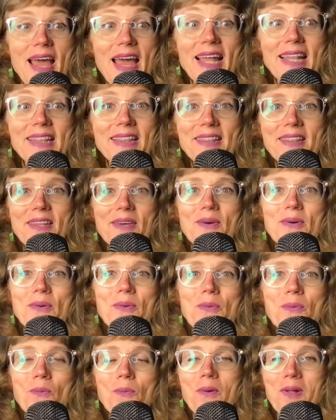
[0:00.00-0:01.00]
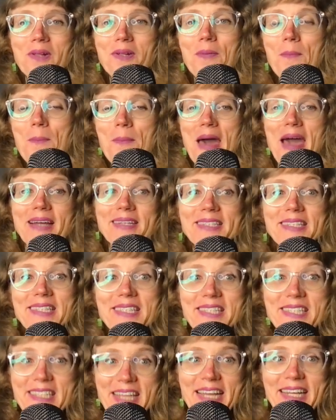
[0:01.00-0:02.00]
Hello, welcome back to
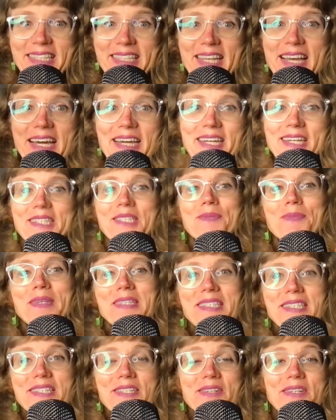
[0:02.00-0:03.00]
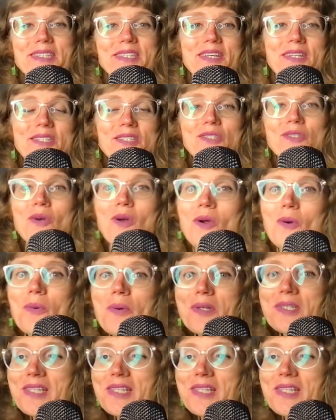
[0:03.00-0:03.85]
JankTech. It's my series on Star Wars